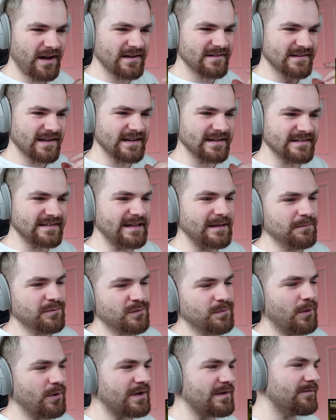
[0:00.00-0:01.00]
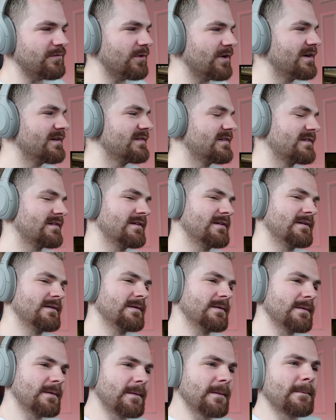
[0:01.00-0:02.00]
nice, like, deep, smoky voice.
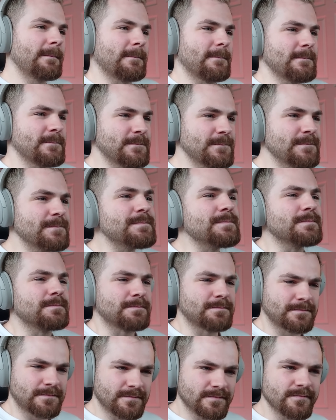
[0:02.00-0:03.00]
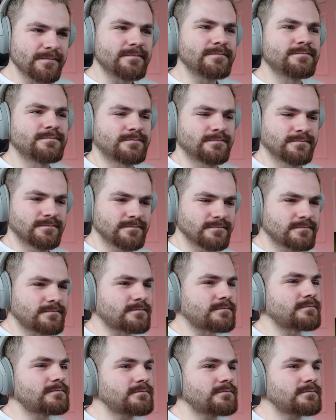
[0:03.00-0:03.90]
You know